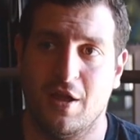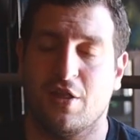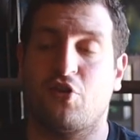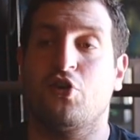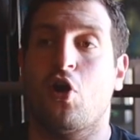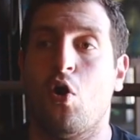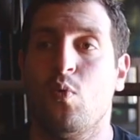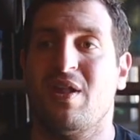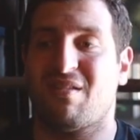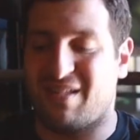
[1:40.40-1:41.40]
So you're
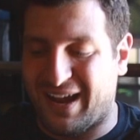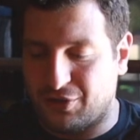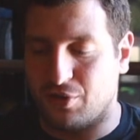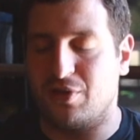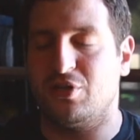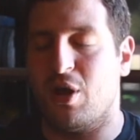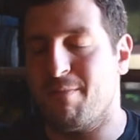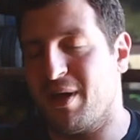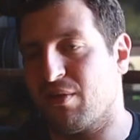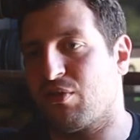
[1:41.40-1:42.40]
always centering the
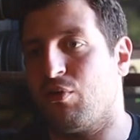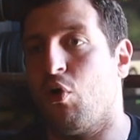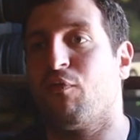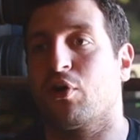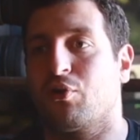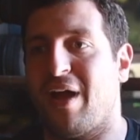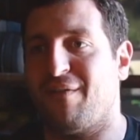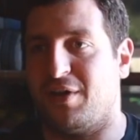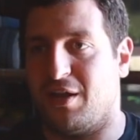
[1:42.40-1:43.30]
dumbbells over gravity,